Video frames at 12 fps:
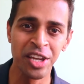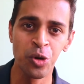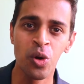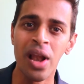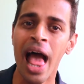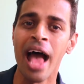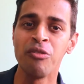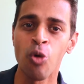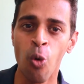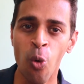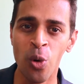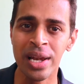you will
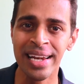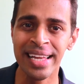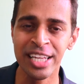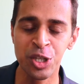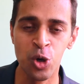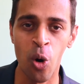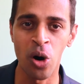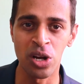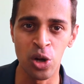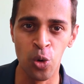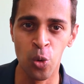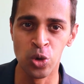have only your
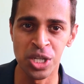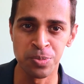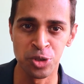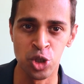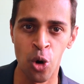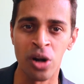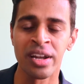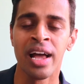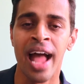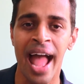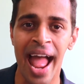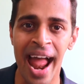close-up shot
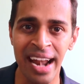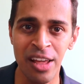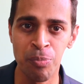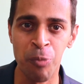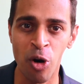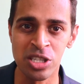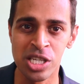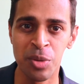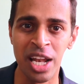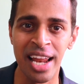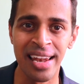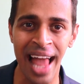and if
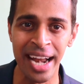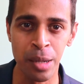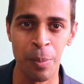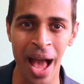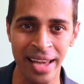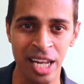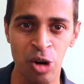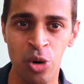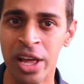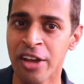possible a light background.